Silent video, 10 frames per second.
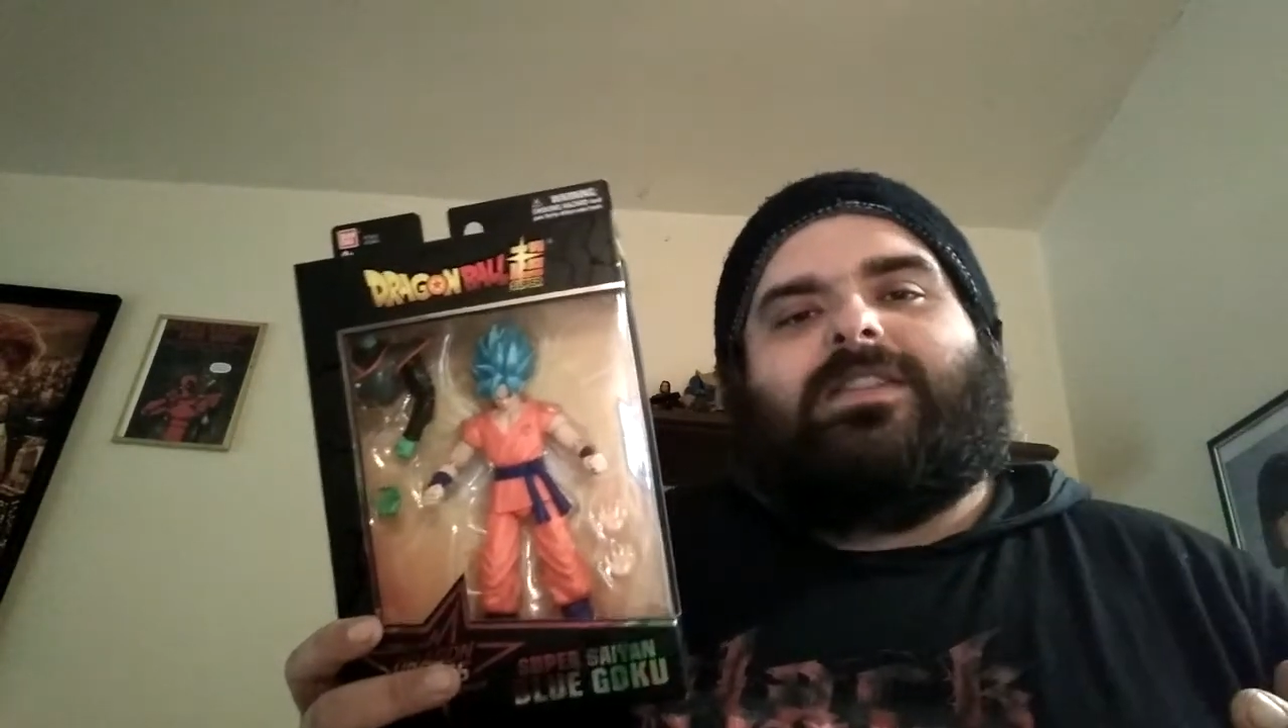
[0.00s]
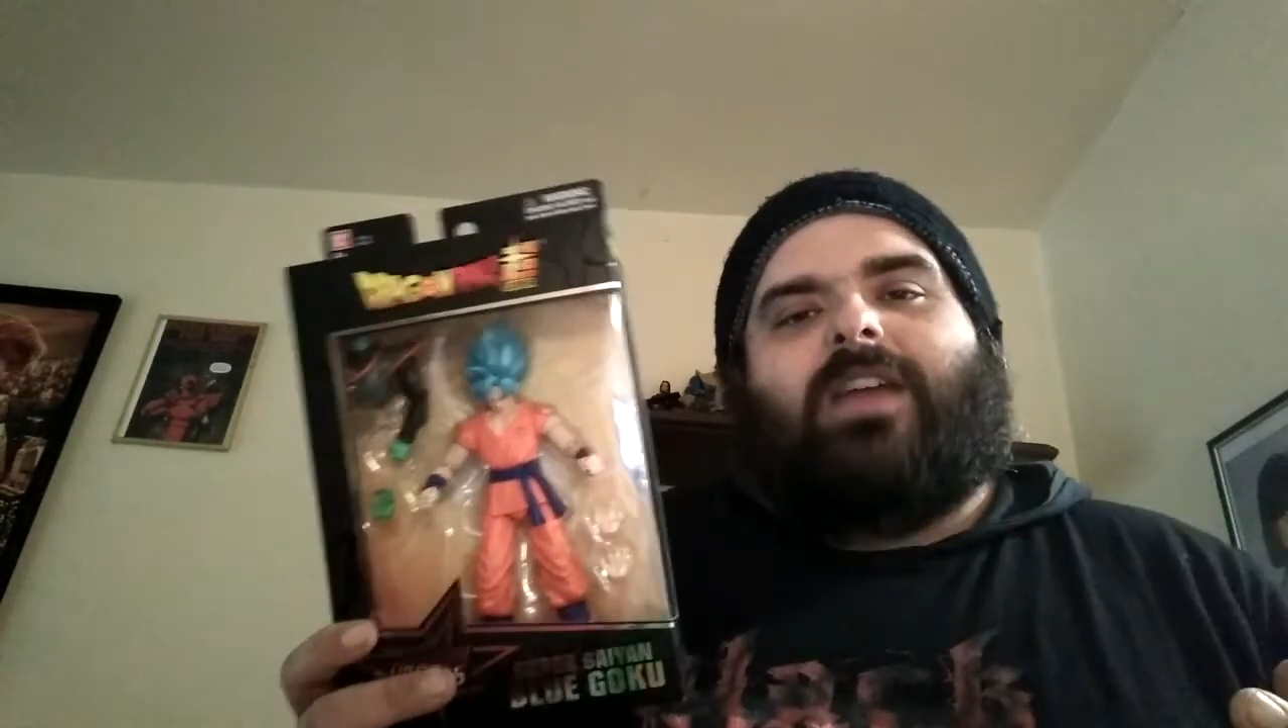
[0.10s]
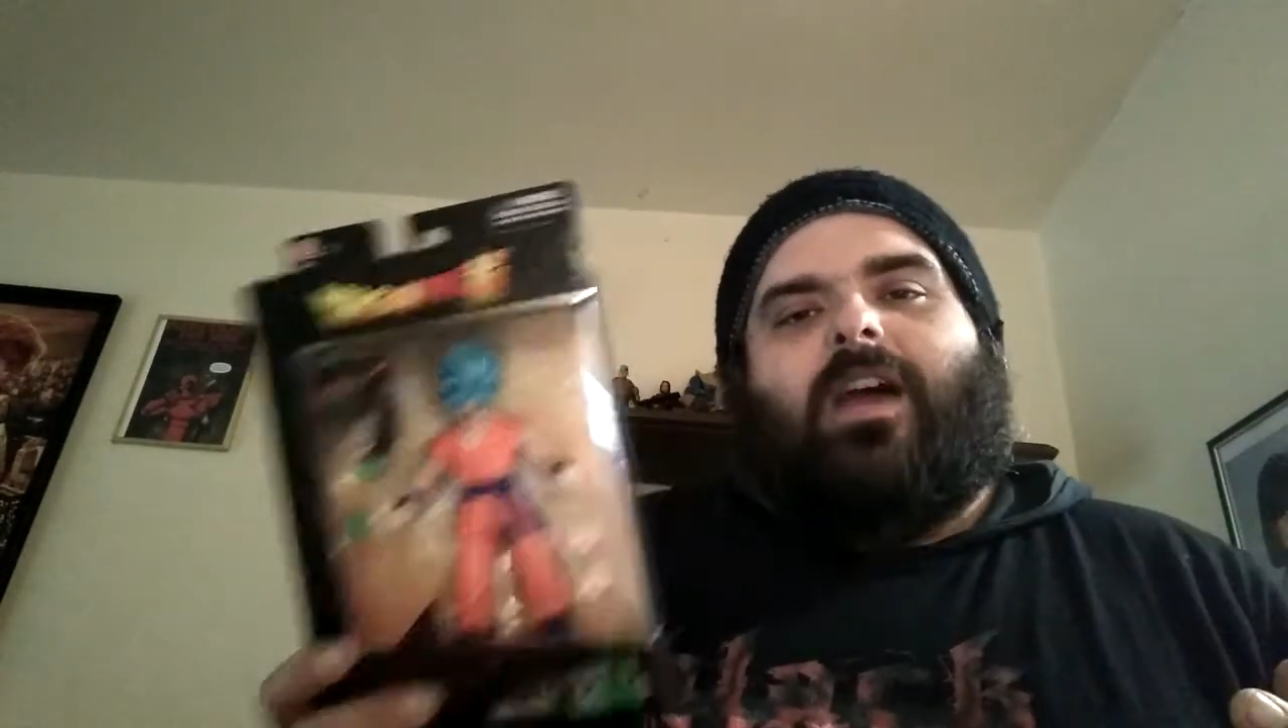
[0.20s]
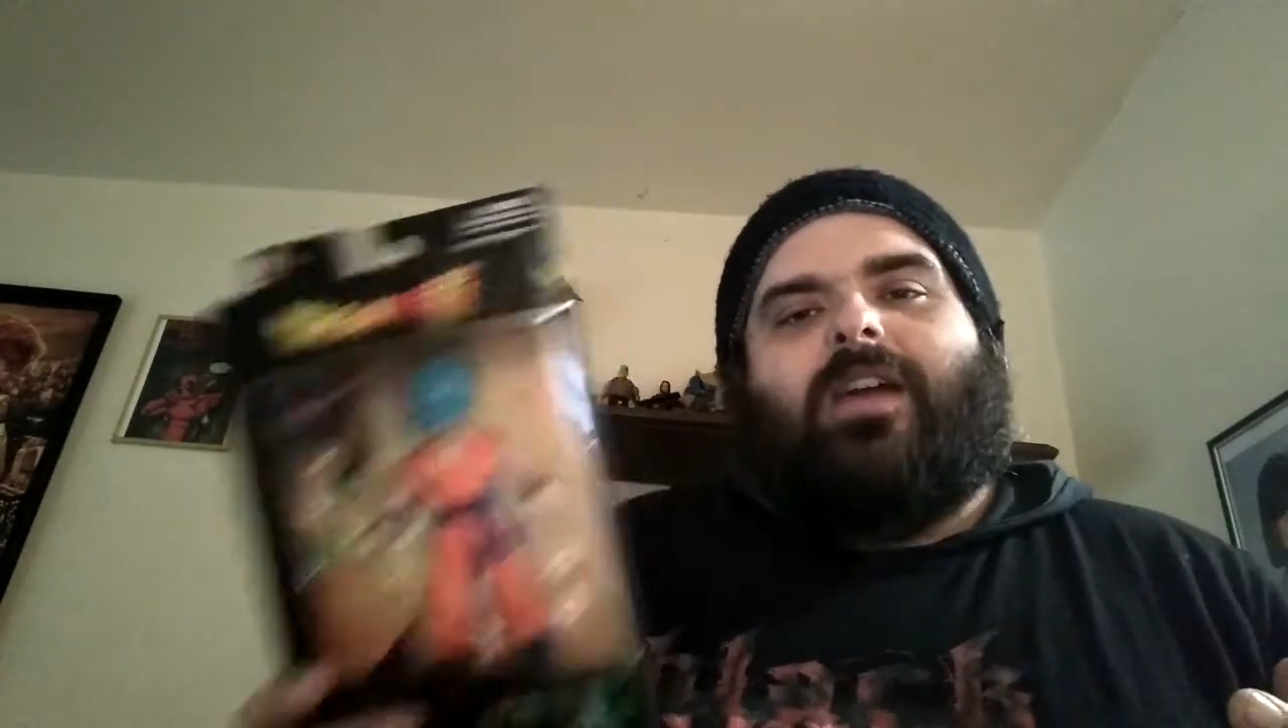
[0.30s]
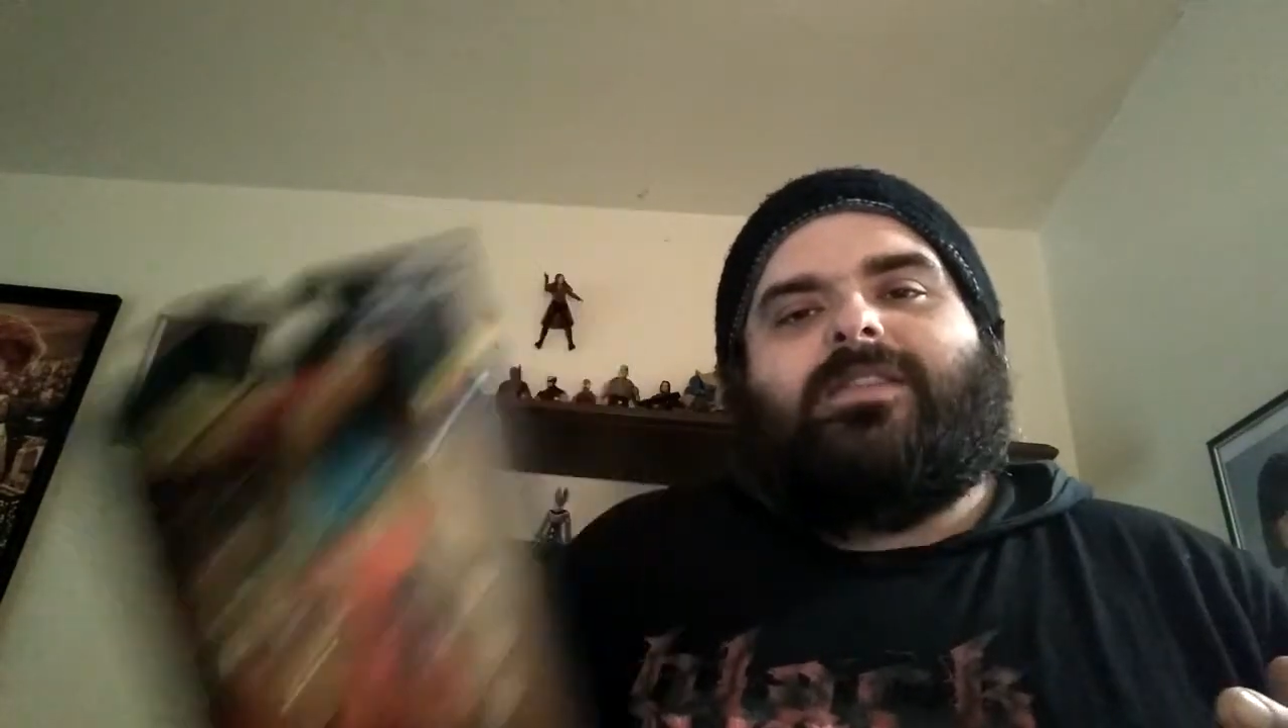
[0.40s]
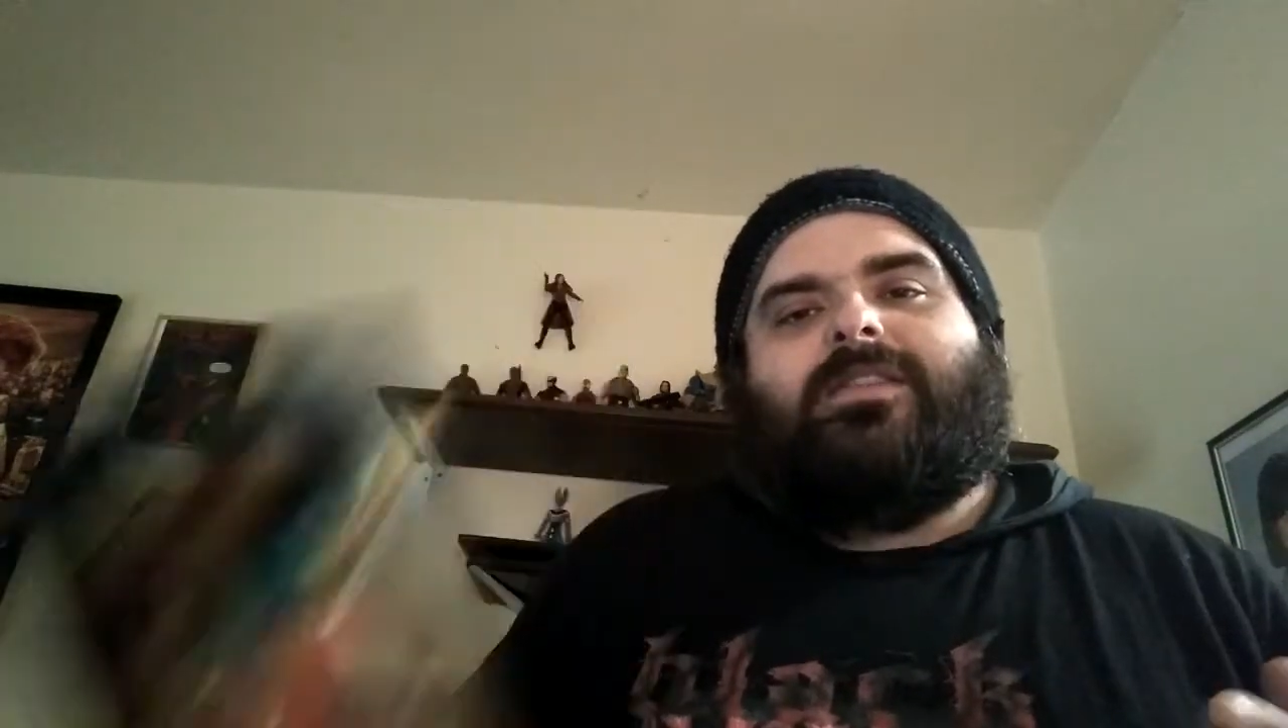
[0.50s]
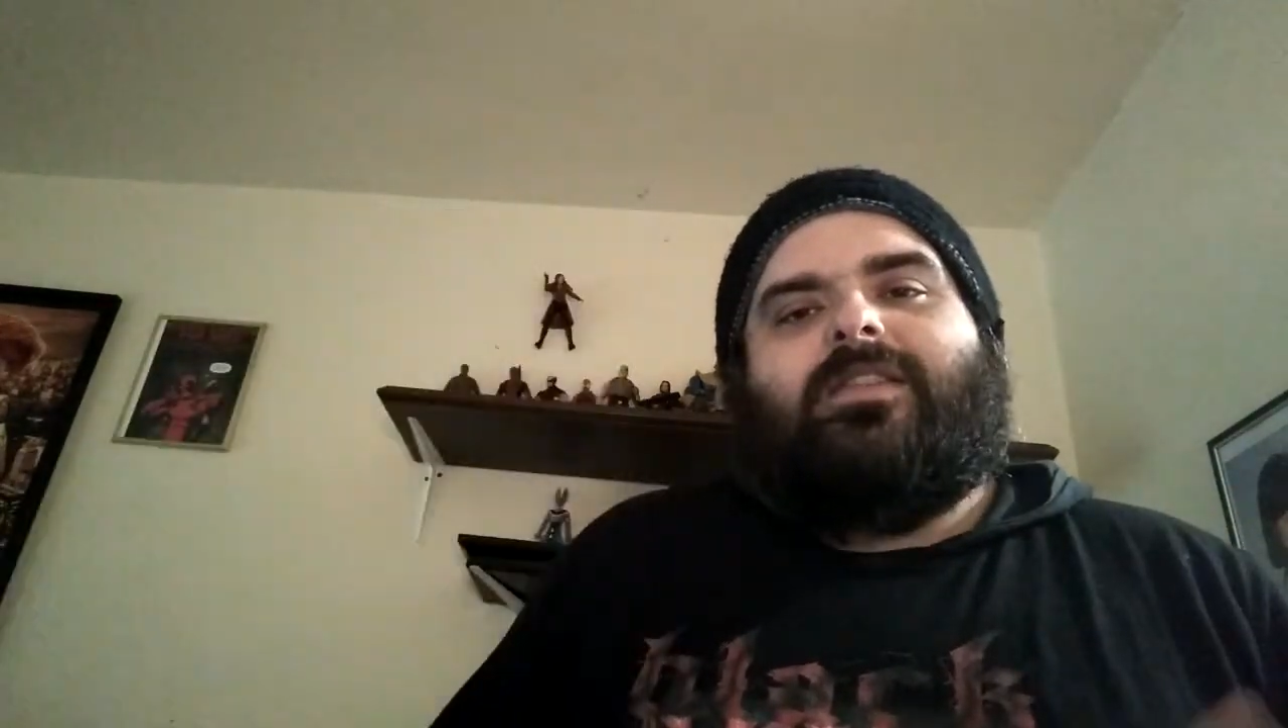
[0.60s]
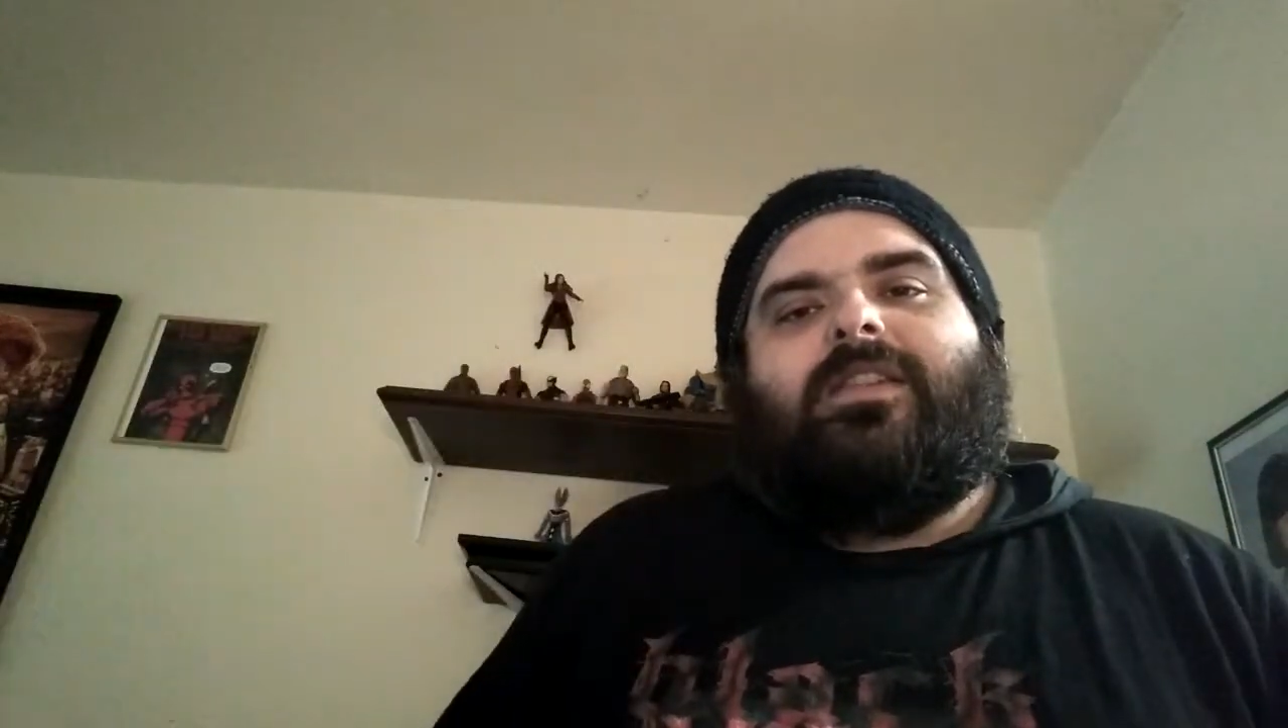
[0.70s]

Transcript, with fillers: guys.